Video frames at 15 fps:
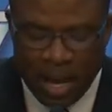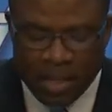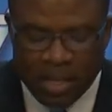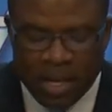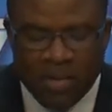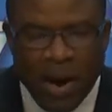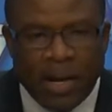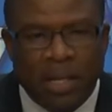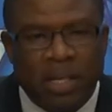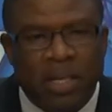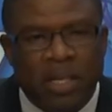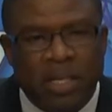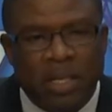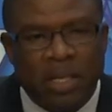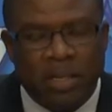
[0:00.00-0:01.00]
and
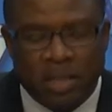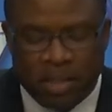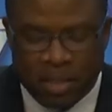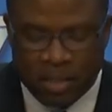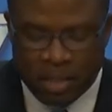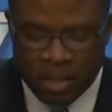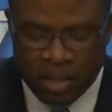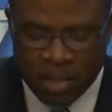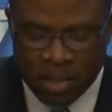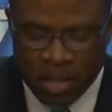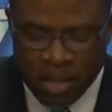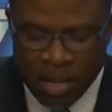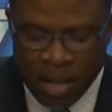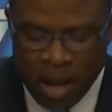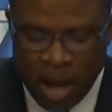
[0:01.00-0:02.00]
eradications,
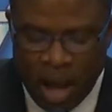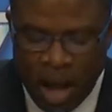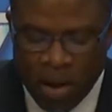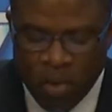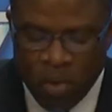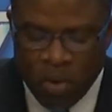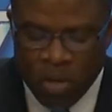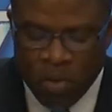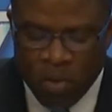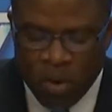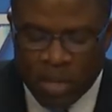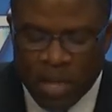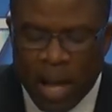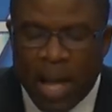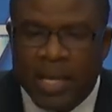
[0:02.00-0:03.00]
are only
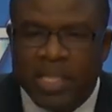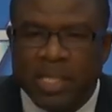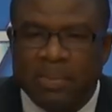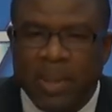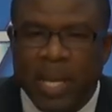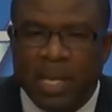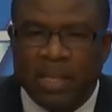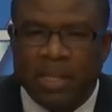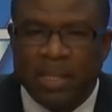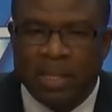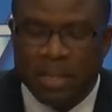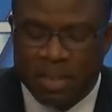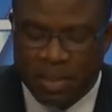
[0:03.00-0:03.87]
one aspect,